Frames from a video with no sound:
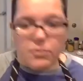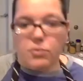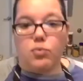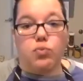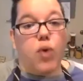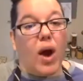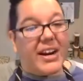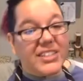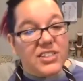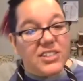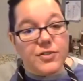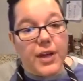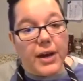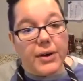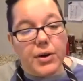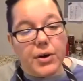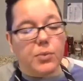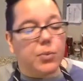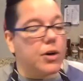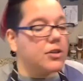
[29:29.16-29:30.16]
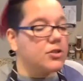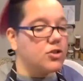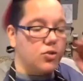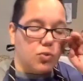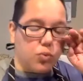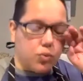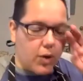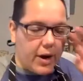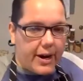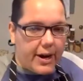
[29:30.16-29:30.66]
rice flour works
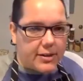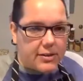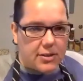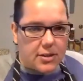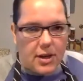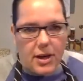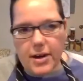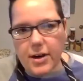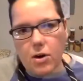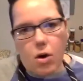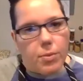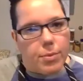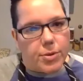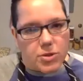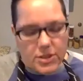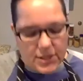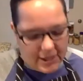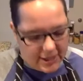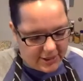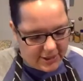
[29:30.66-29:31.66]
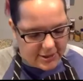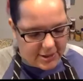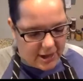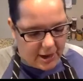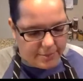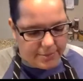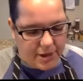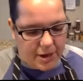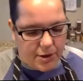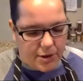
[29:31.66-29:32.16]
great in almost any
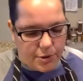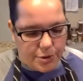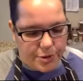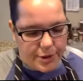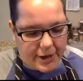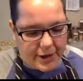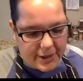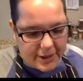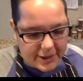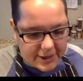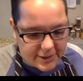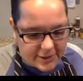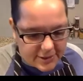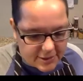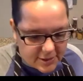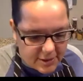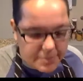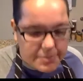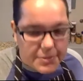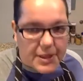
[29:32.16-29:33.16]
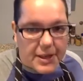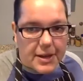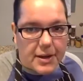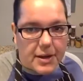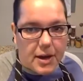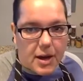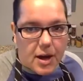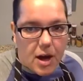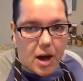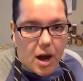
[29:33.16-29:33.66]
time that you're thickening something.